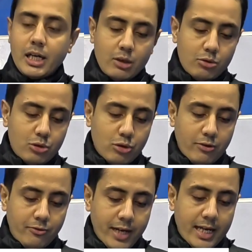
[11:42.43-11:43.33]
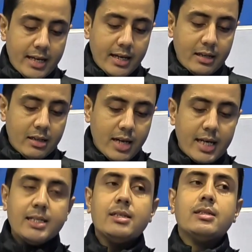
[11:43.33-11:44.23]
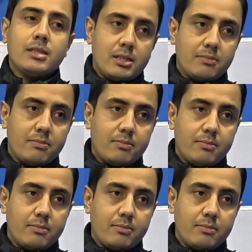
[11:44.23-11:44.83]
due to a failure in attention system.